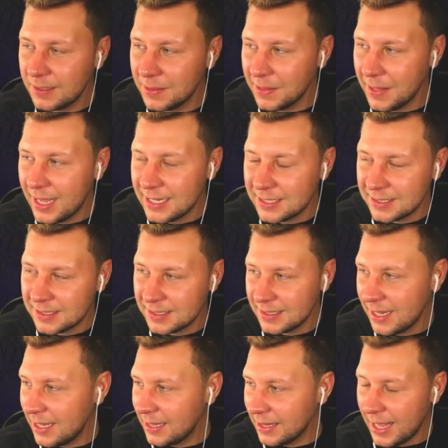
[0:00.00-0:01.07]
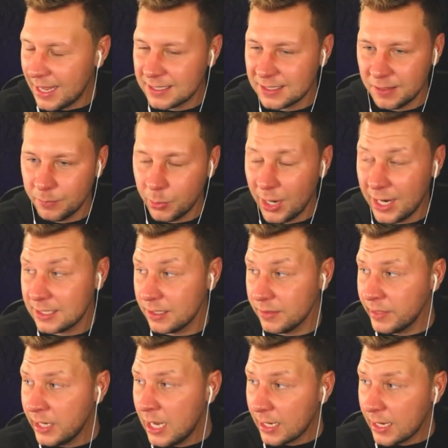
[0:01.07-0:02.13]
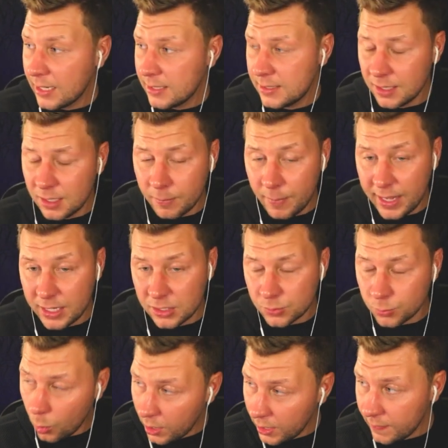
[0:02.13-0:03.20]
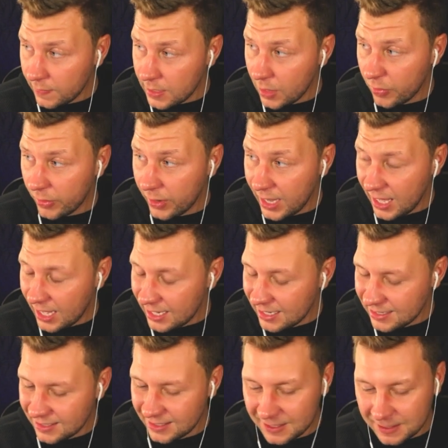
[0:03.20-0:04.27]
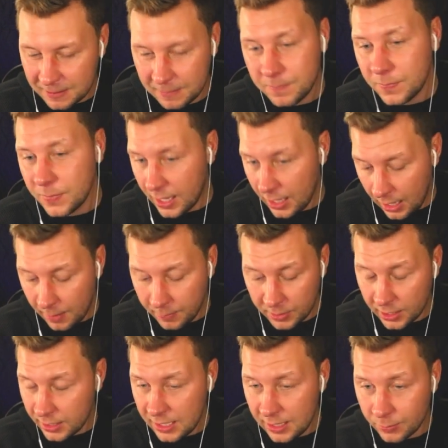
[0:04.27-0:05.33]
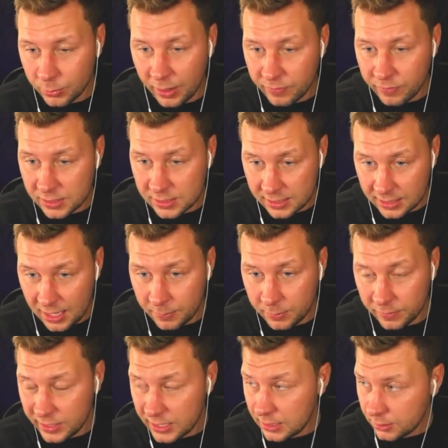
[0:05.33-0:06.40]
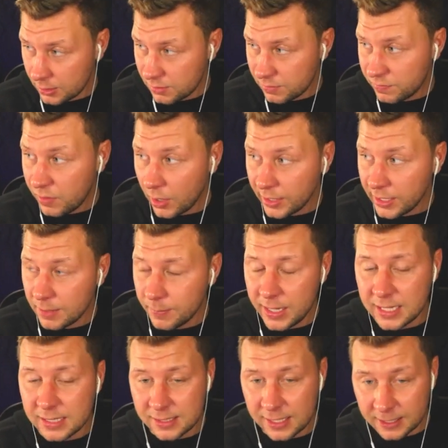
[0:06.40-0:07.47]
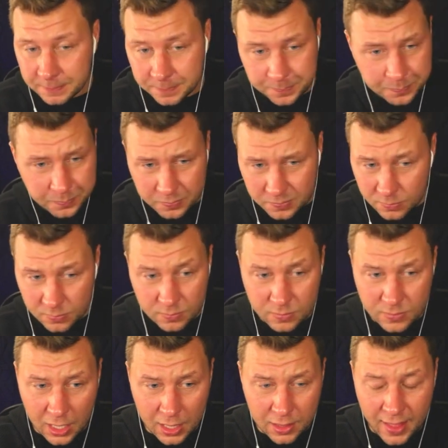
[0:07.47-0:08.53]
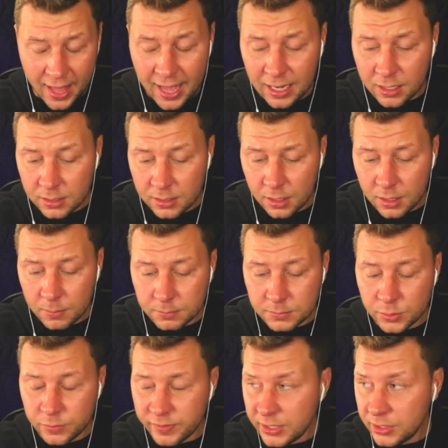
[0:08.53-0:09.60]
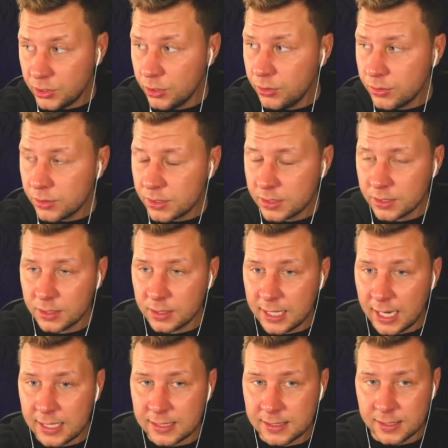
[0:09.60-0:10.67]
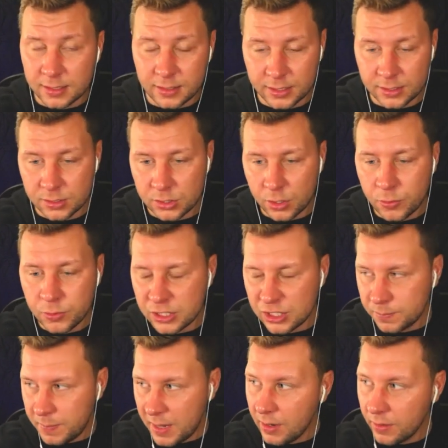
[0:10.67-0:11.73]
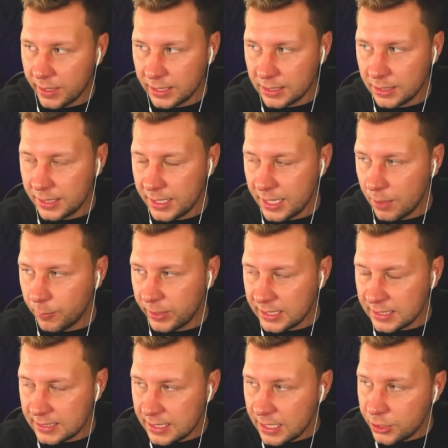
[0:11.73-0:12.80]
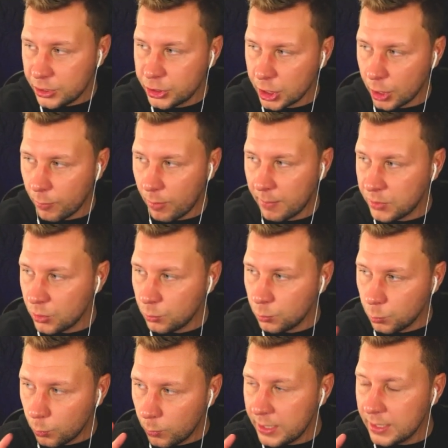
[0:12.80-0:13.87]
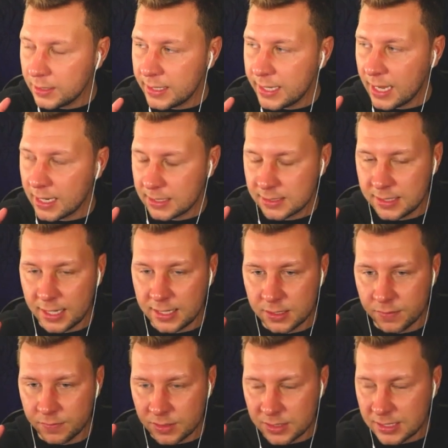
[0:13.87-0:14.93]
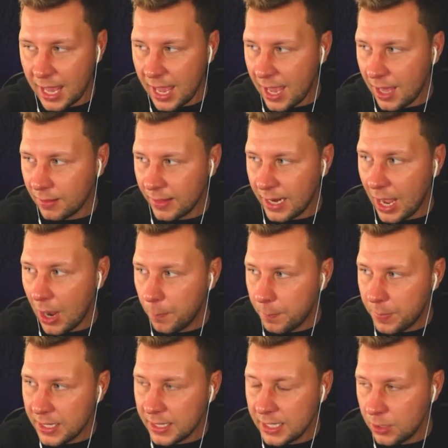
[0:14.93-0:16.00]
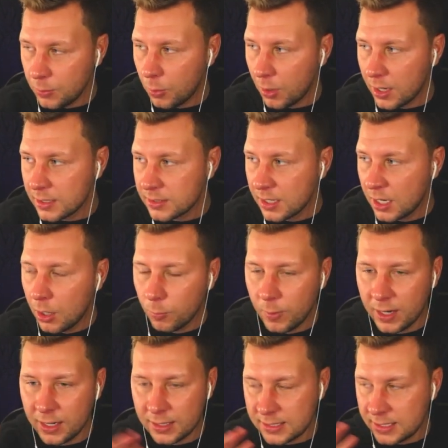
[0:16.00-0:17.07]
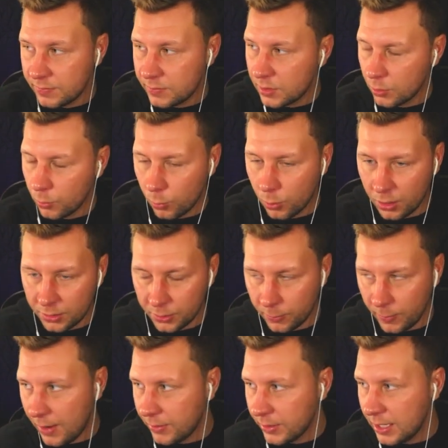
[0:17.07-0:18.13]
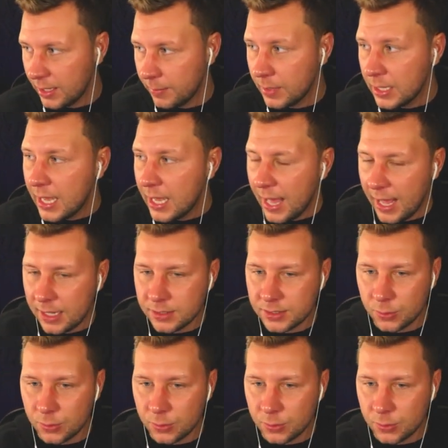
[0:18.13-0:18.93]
less and less impressive. Godzilla Minus One, on the other hand, I'm going to keep referencing that movie because it's fucking amazing. That movie used Godzilla so sparingly, and when he did show up, you really got a sense of scale and how big he was relative to the world around him, as to